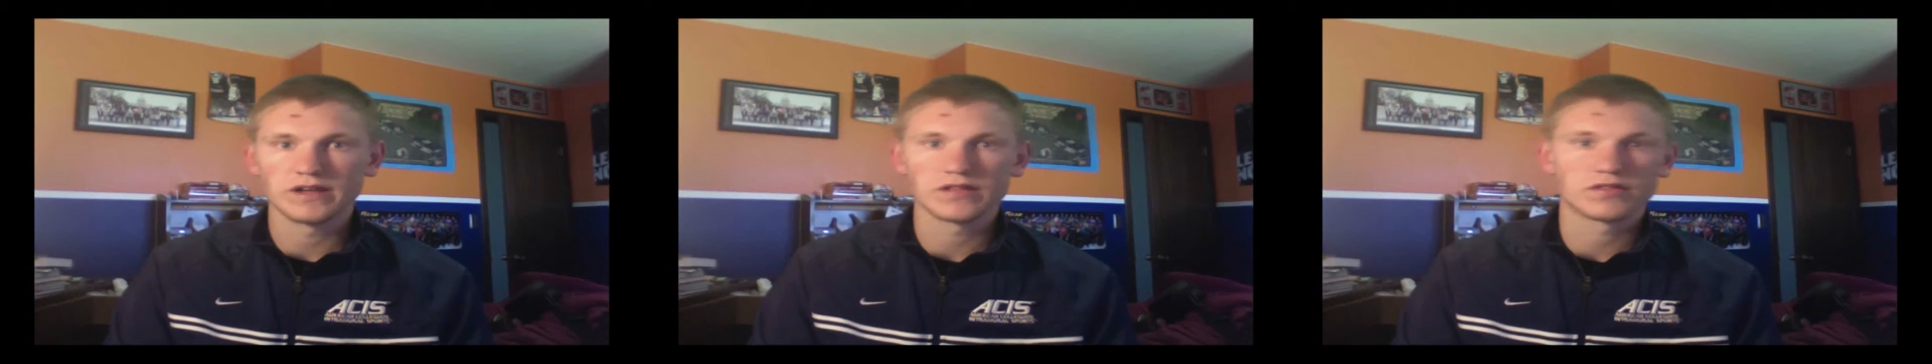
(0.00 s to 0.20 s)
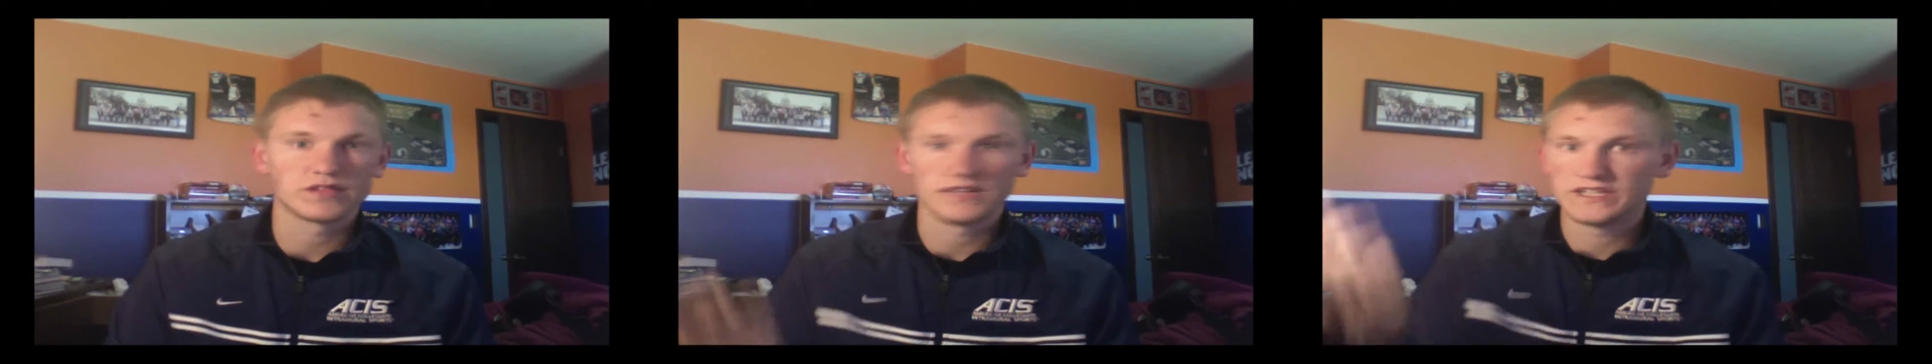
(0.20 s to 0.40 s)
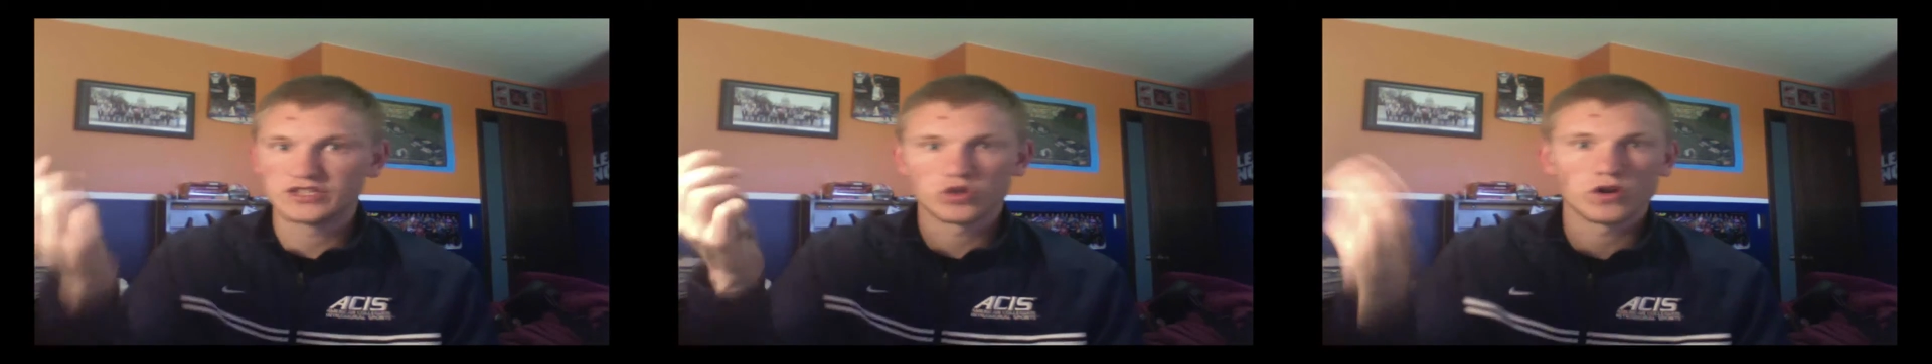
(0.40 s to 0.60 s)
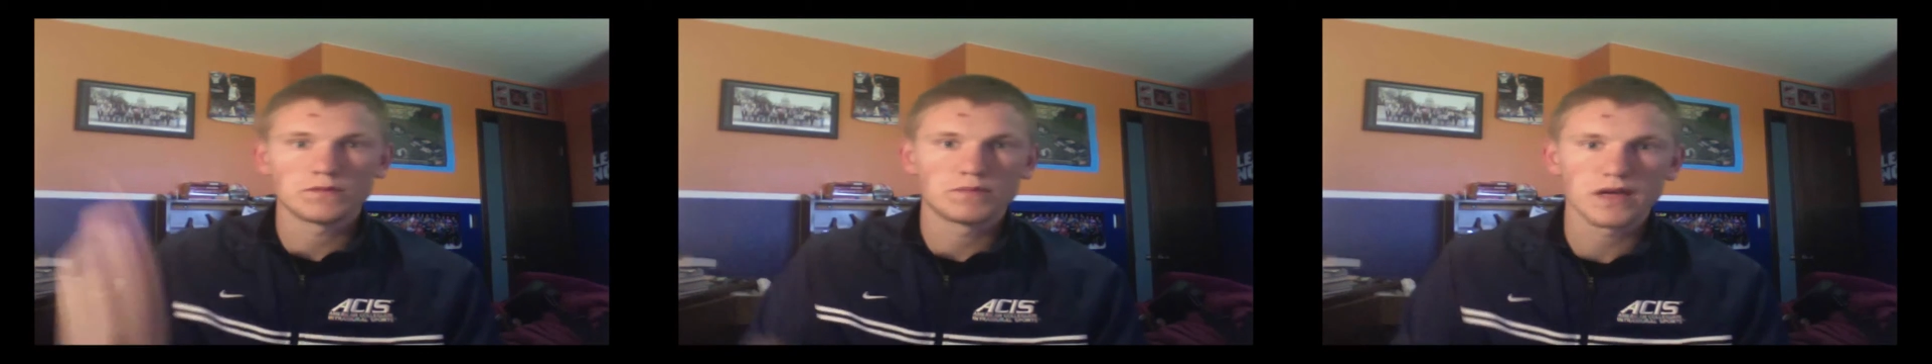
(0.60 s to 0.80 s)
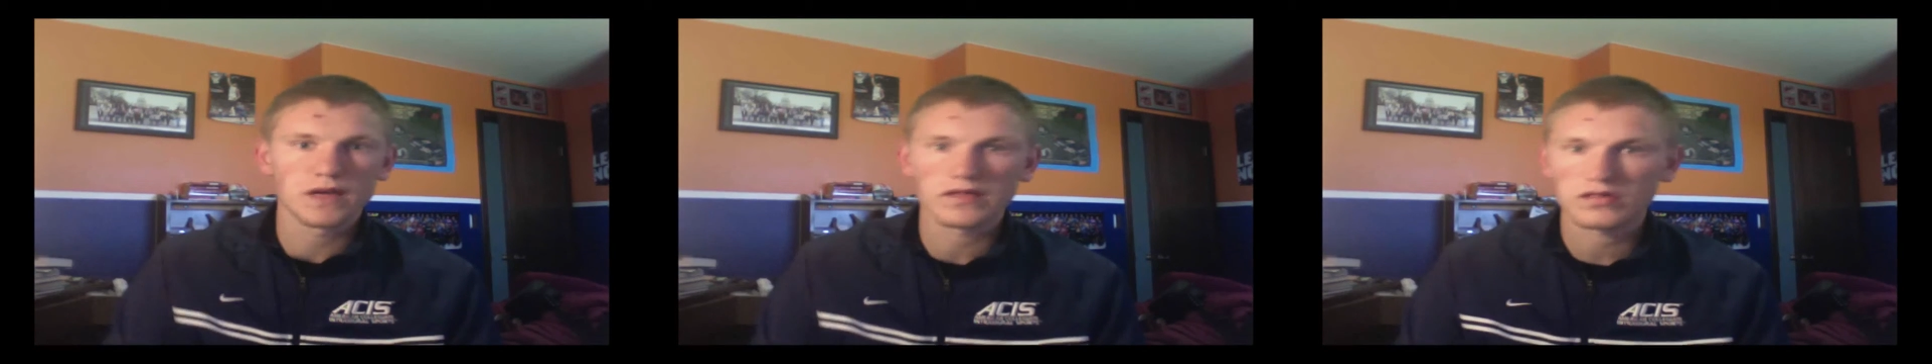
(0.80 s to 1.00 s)
as the
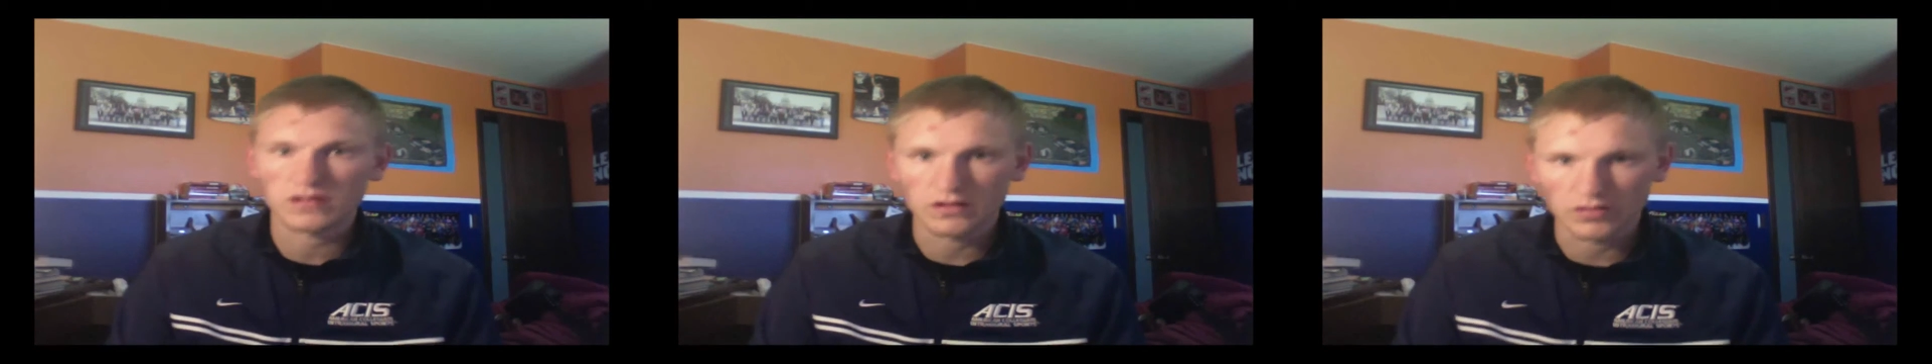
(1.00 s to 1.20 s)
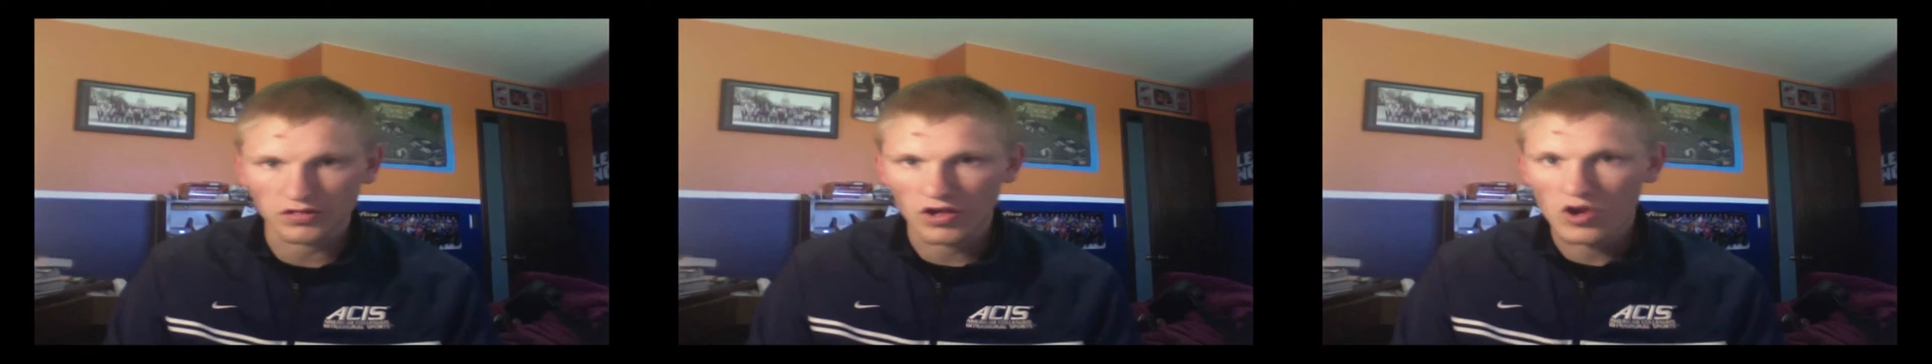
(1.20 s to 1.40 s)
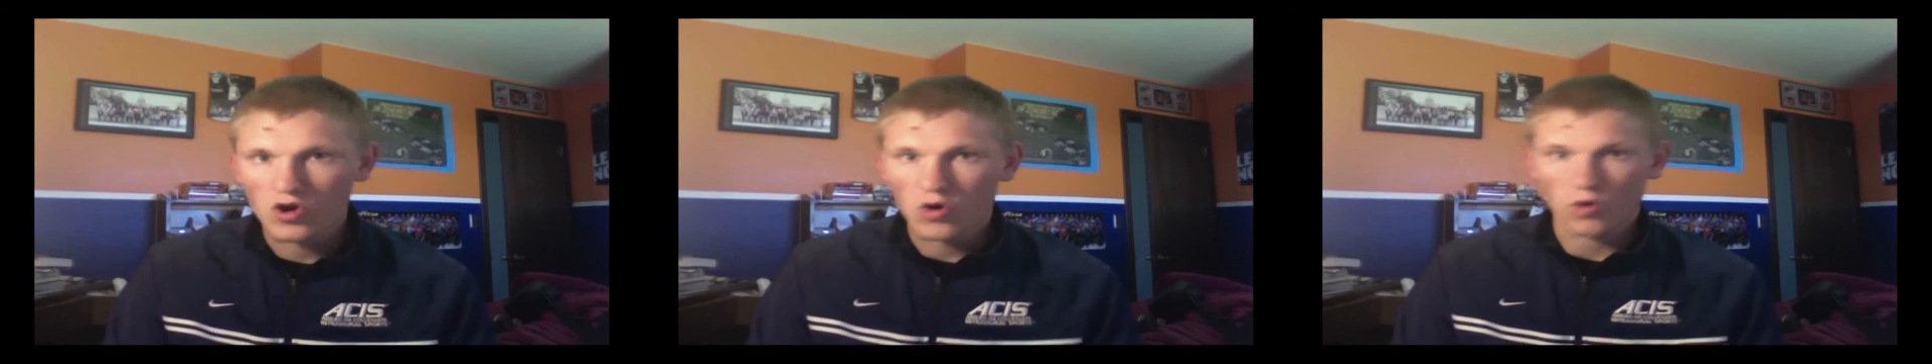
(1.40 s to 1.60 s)
Detroit Pistons